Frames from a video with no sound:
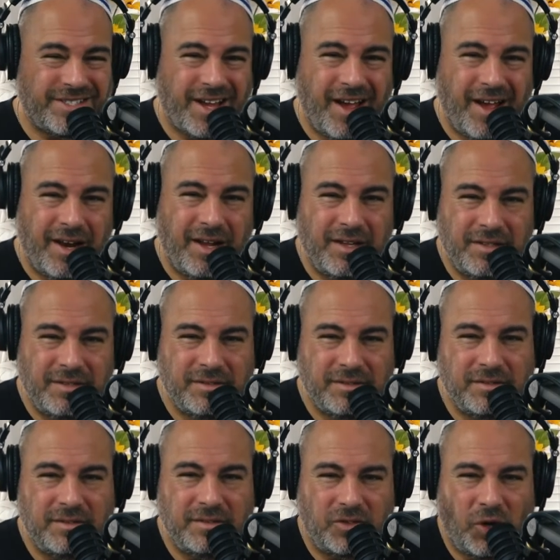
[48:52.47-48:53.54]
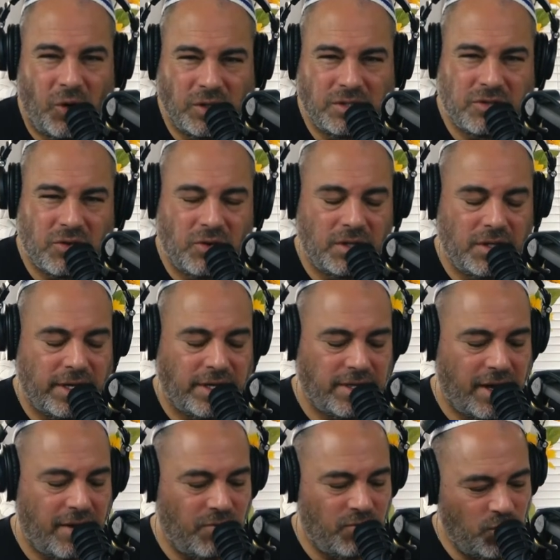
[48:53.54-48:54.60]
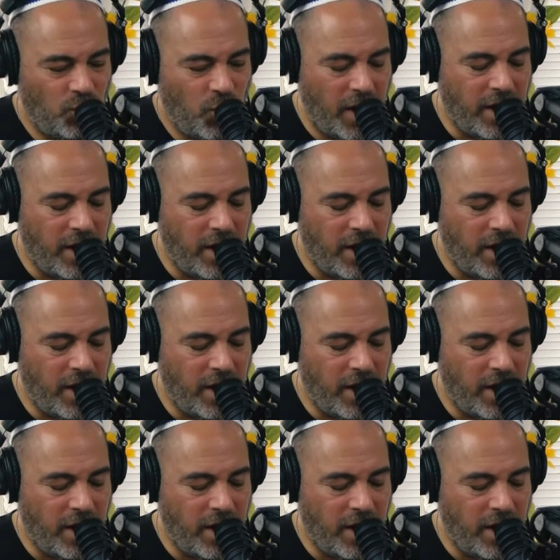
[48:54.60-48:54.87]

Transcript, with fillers: She's kind of old school like that.